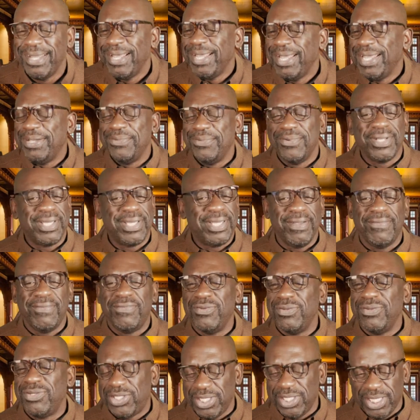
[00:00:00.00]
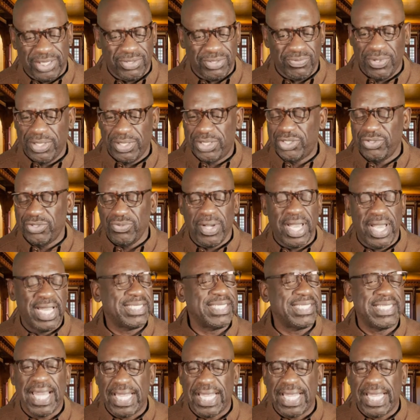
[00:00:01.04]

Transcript: He will give you just what you ask.